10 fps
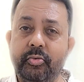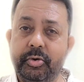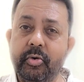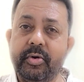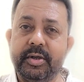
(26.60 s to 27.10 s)

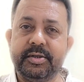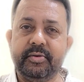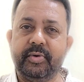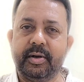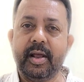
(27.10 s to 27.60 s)
your
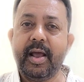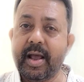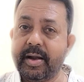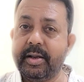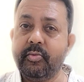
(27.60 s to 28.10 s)
receiver,
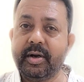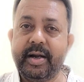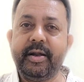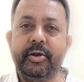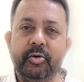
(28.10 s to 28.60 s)
and you are
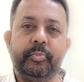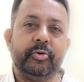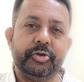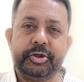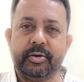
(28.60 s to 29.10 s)
getting your
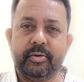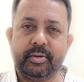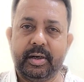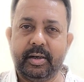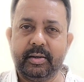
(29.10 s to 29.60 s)
position on
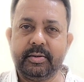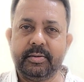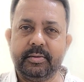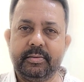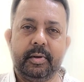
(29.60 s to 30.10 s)
the earth.
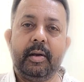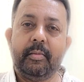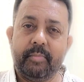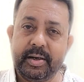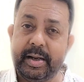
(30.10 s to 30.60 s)

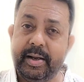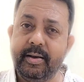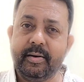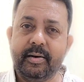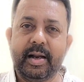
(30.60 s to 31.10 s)
But
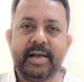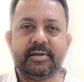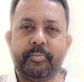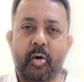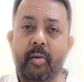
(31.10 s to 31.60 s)
here lies
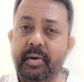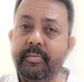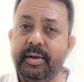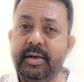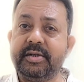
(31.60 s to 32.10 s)
the problem
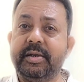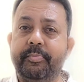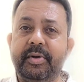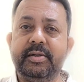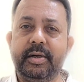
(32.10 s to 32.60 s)
in its
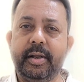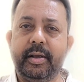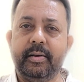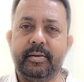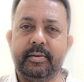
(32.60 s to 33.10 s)

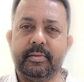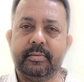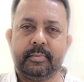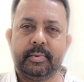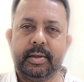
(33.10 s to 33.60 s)
simplicity.
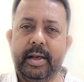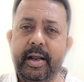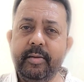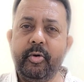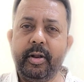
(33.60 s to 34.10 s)

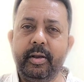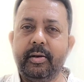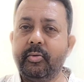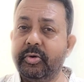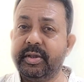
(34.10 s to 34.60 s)
Anybody
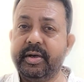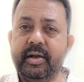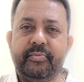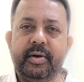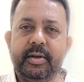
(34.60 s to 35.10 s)
with a
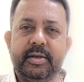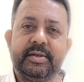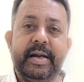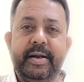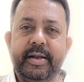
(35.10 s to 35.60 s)
nefarious
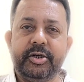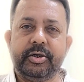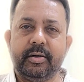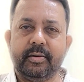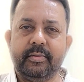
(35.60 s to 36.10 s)

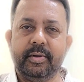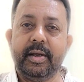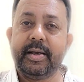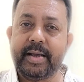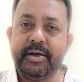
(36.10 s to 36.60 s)
intention
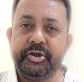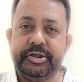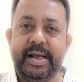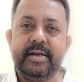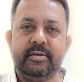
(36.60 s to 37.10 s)
can
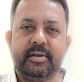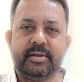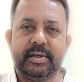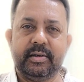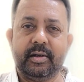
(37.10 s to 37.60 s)
change the
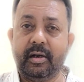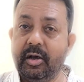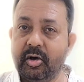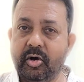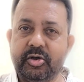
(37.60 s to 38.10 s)
signal
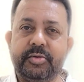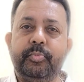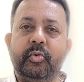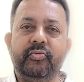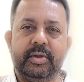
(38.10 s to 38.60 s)
or
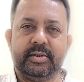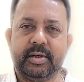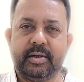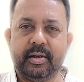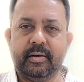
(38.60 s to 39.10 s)
spoof the
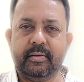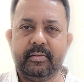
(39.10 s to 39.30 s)
signal.